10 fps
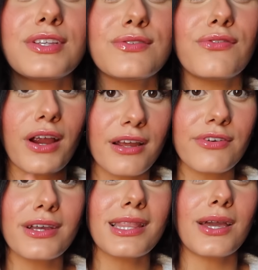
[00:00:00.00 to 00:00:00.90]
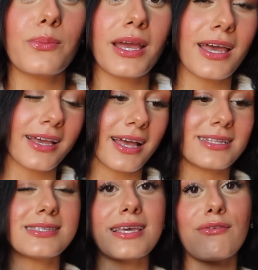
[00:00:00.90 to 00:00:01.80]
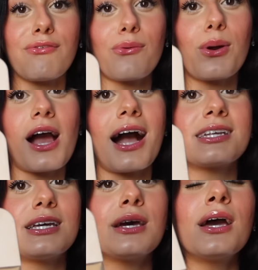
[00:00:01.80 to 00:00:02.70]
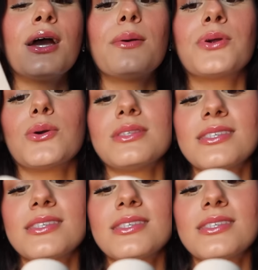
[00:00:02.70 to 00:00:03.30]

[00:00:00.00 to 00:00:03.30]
It's very, very lightweight, again, safe for acne prone